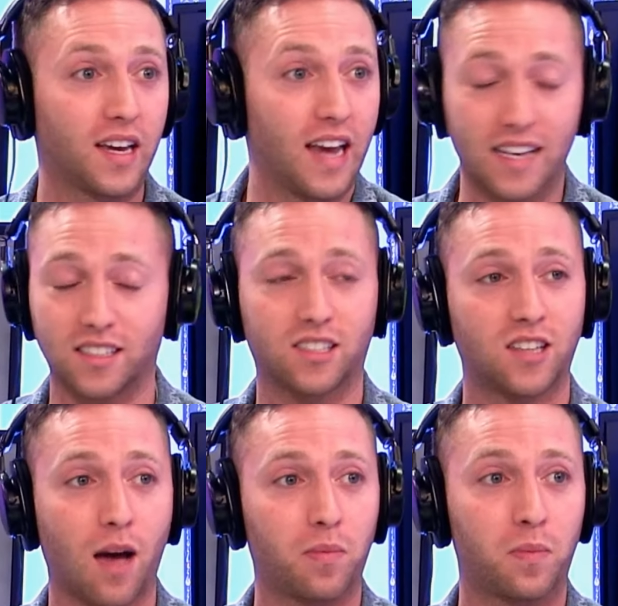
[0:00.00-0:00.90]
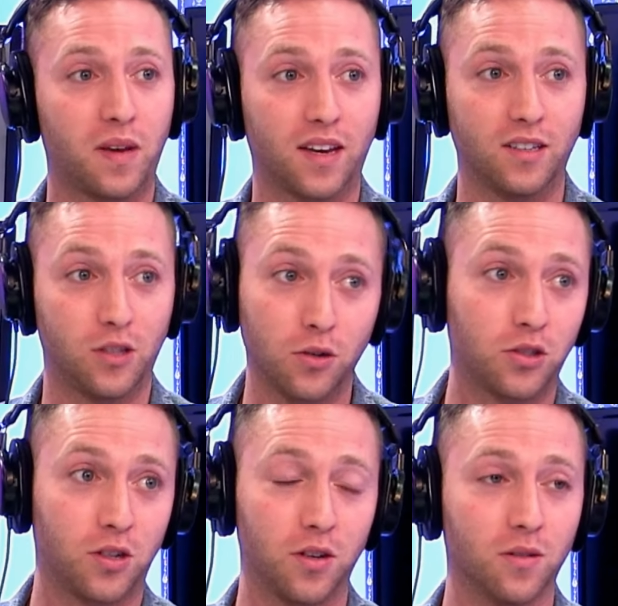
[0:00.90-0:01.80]
He hasn't stopped being a
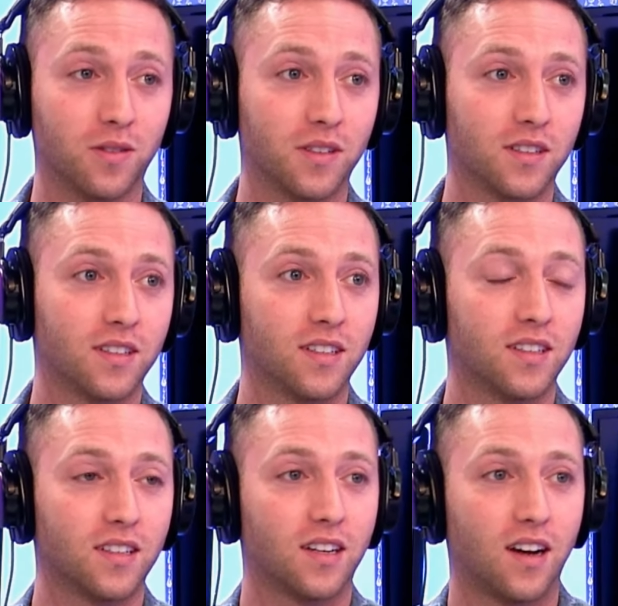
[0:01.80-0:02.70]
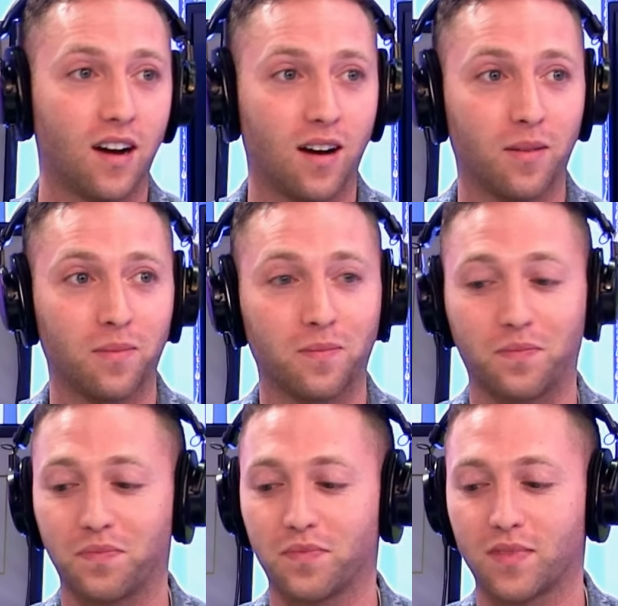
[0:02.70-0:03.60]
douche to you. Yeah.
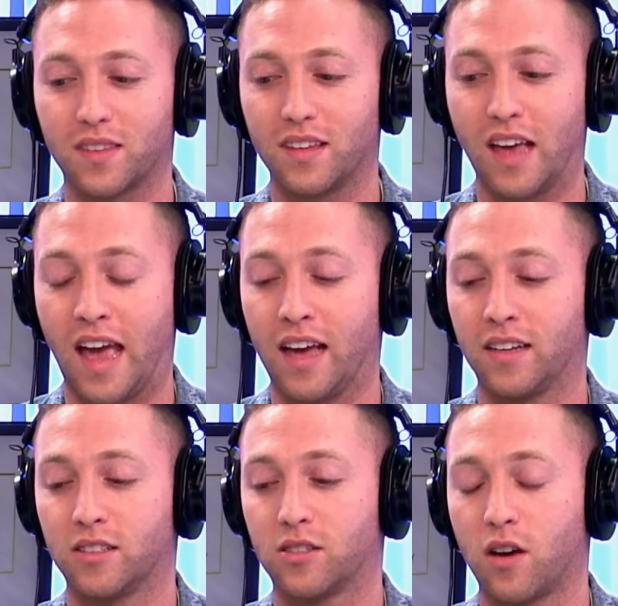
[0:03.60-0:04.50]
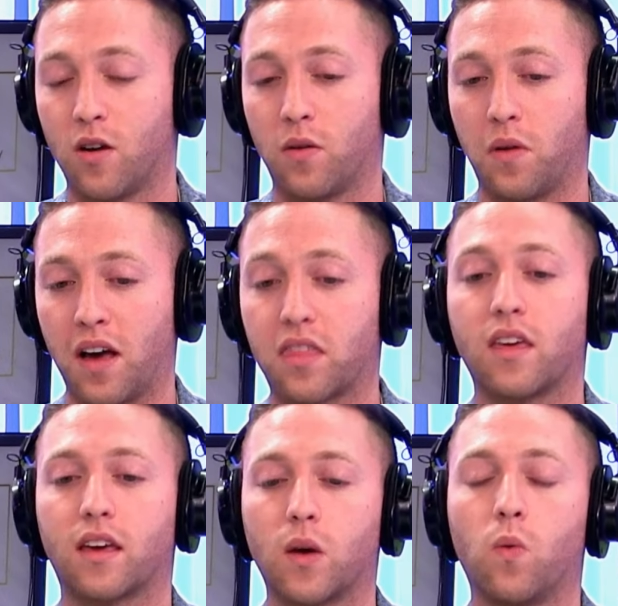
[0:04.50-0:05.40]
Right. And so I
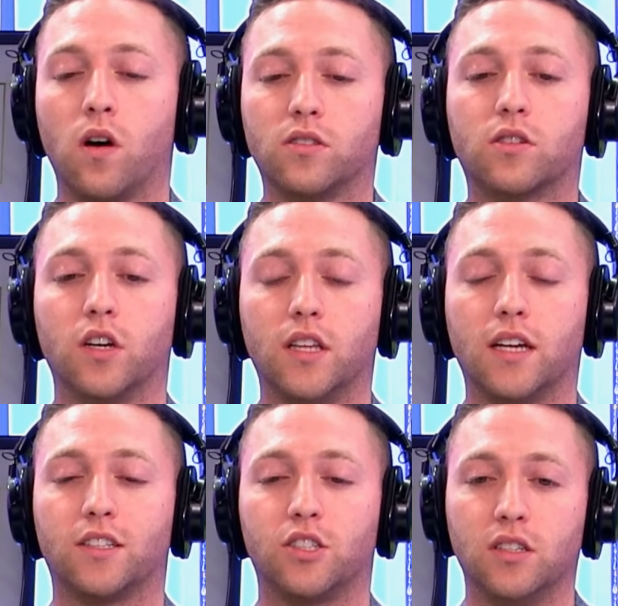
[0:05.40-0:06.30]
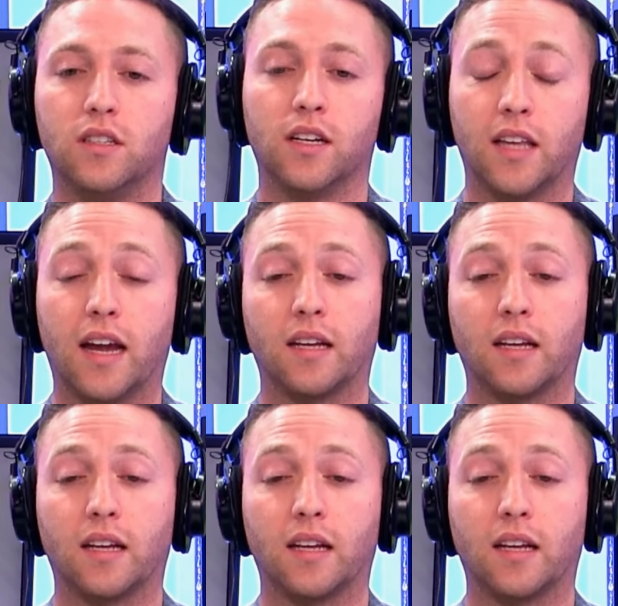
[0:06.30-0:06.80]
think it was good that she did that.